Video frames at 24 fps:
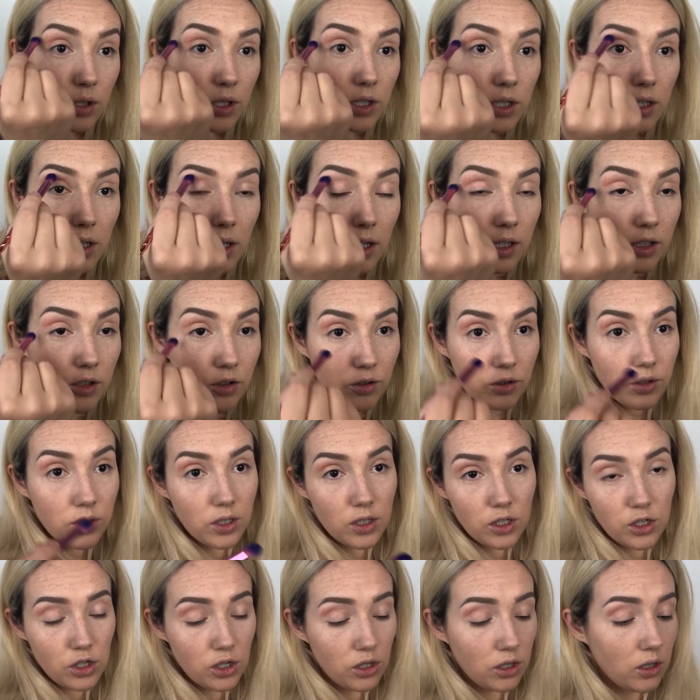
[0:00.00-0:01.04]
this like
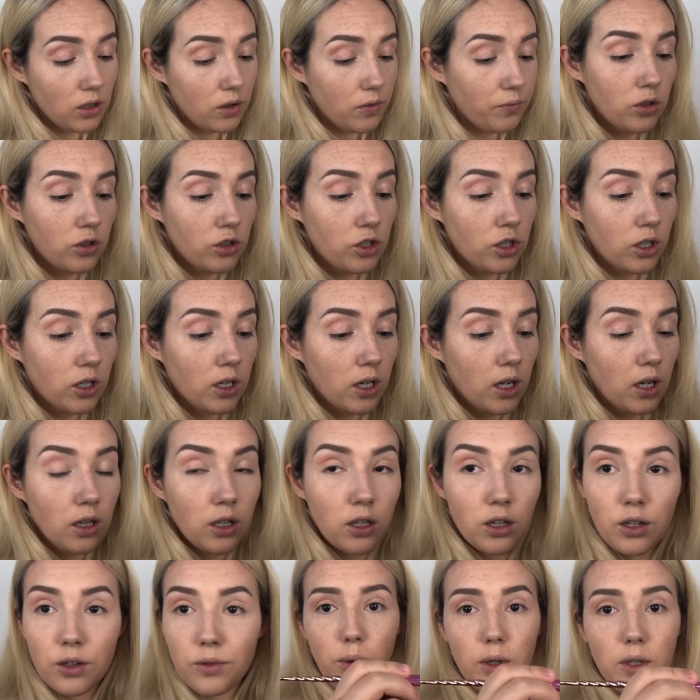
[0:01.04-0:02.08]
transition orangey
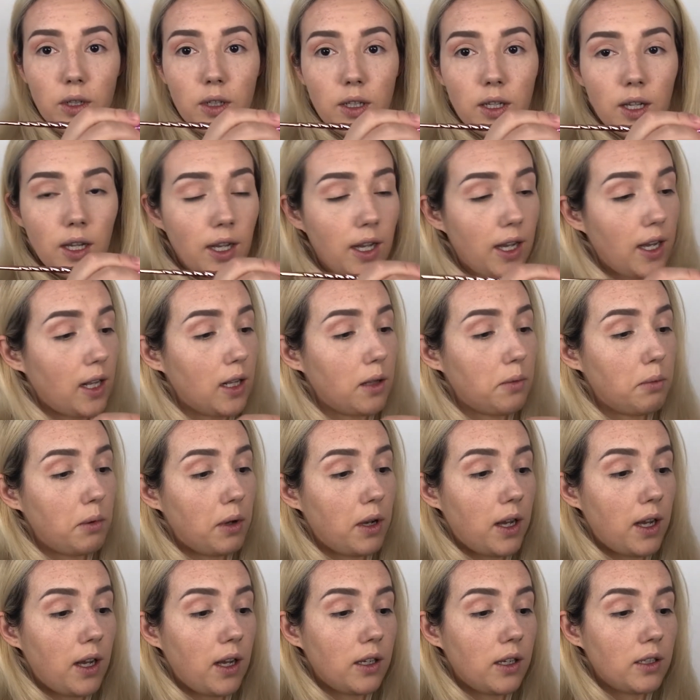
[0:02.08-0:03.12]
color will help
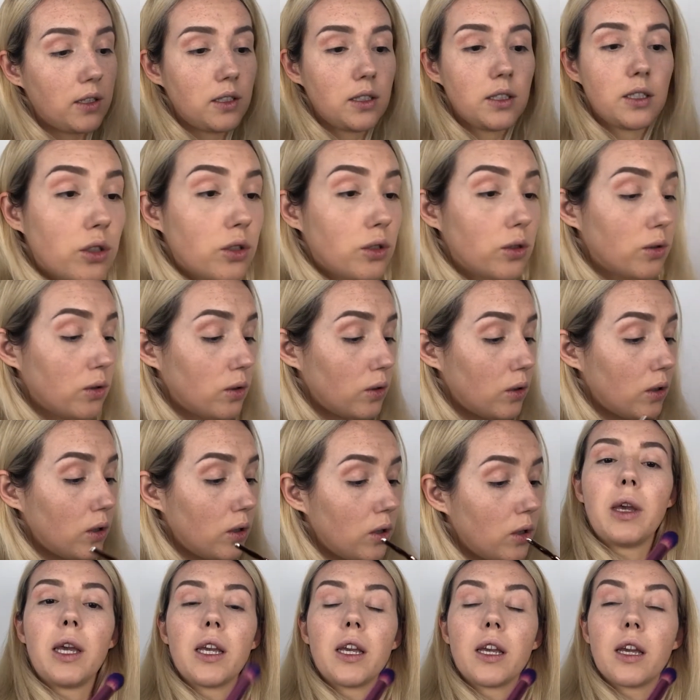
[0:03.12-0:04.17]
us to
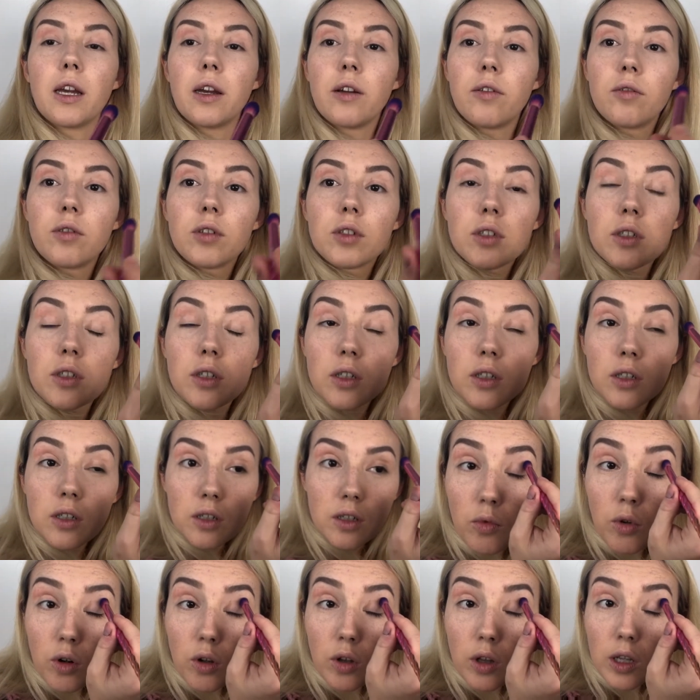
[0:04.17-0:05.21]
make everything
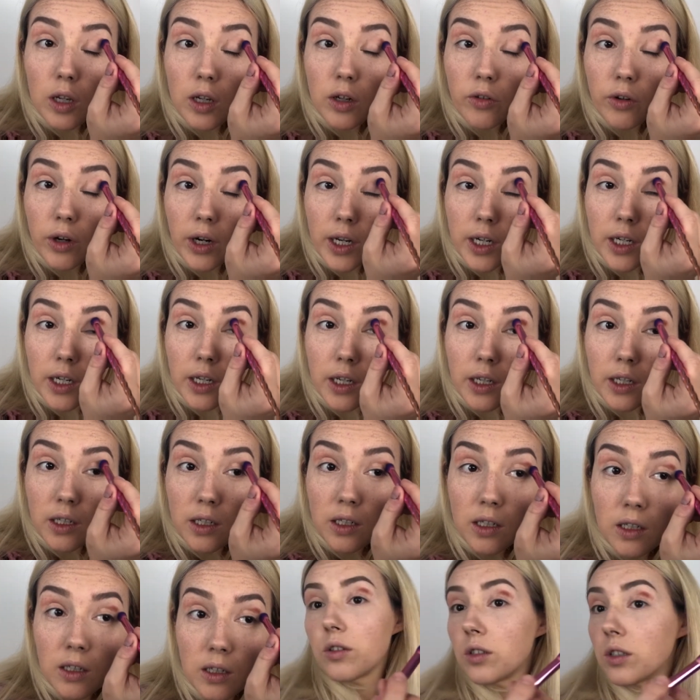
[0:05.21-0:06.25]
more like
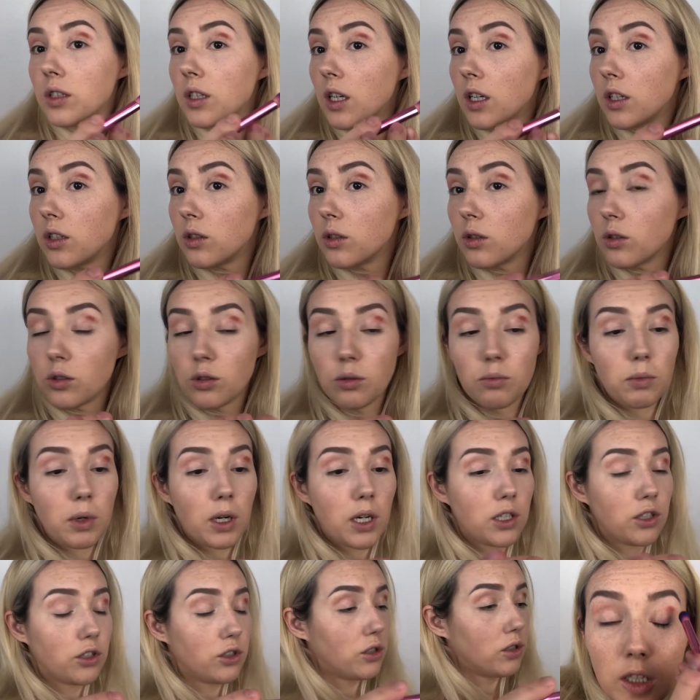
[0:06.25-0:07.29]
gradient. I say I took too
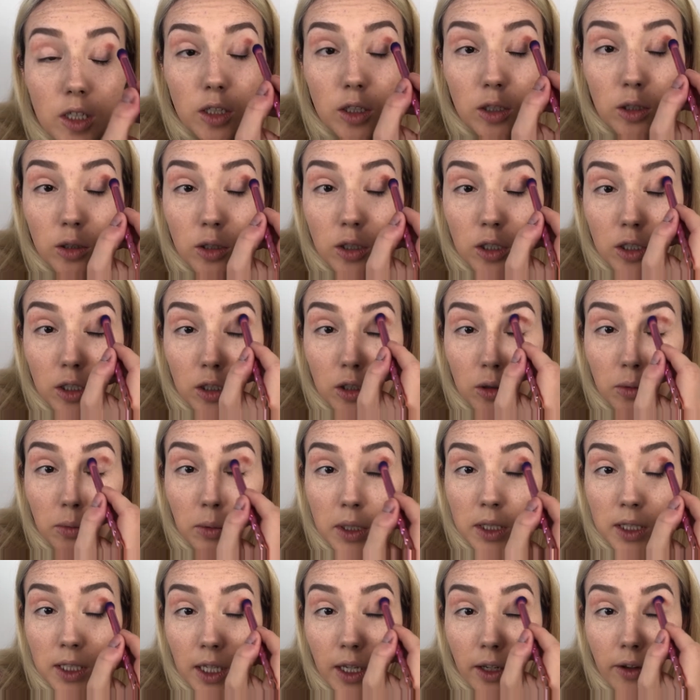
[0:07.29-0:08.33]
much, I need to listen to
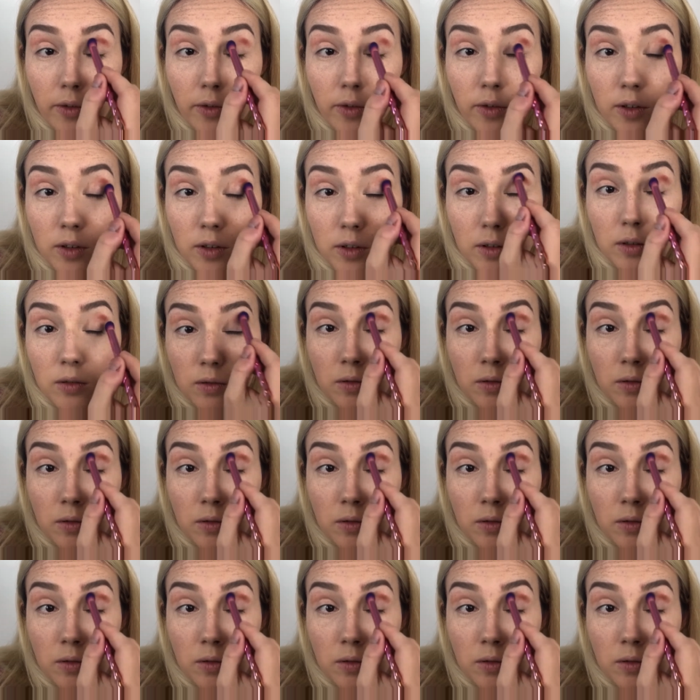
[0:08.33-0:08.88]
myself.